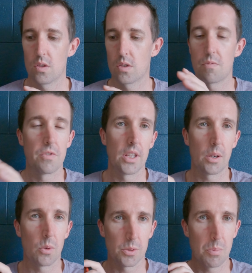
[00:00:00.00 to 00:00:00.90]
The feeling
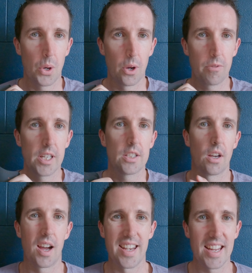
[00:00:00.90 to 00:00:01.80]
wasn't perfect.
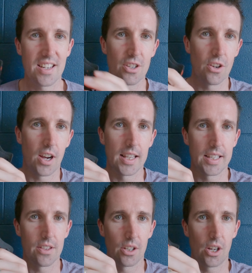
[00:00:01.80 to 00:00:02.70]
I need to dial
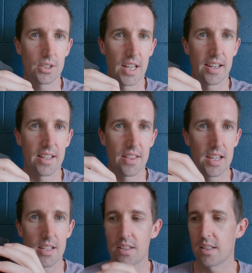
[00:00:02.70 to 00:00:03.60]
in the lockdown in
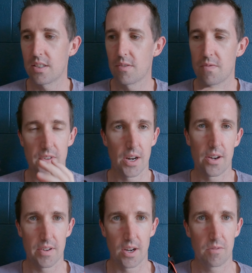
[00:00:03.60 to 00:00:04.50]
these. It's a very,
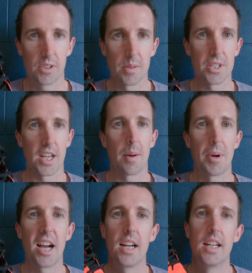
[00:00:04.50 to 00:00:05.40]
very flimsy
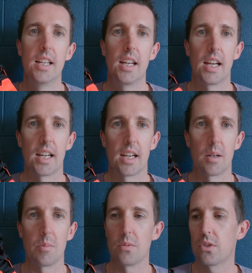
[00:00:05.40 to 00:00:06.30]
upper.
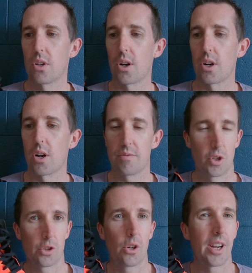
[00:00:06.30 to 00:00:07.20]
So I've
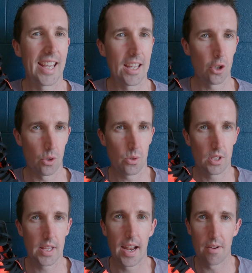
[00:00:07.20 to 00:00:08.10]
just got to get used
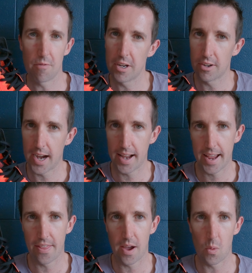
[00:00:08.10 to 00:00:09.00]
to that and figure out
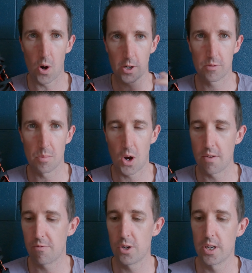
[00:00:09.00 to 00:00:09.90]
how that works for my
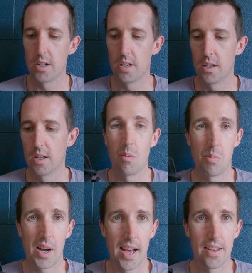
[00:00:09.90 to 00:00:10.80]
foot.
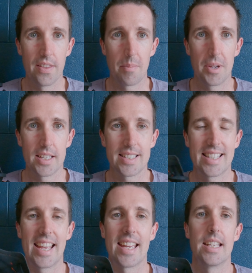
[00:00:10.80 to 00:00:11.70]
But that being
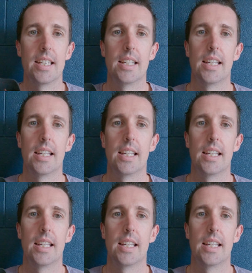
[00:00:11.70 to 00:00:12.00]
said,